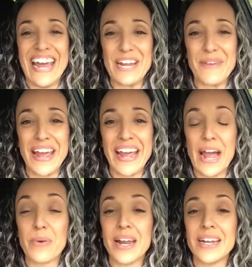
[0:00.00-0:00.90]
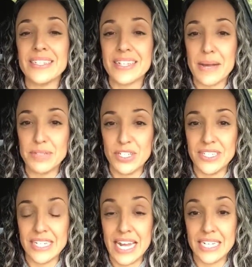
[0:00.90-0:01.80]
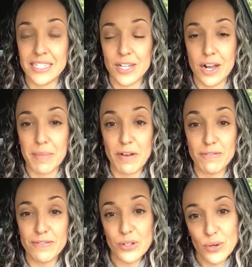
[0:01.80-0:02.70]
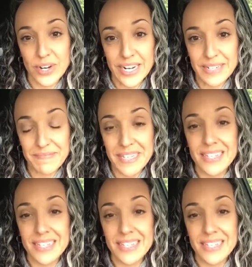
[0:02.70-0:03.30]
Anyway, I wanted to come to you today to talk about flooring.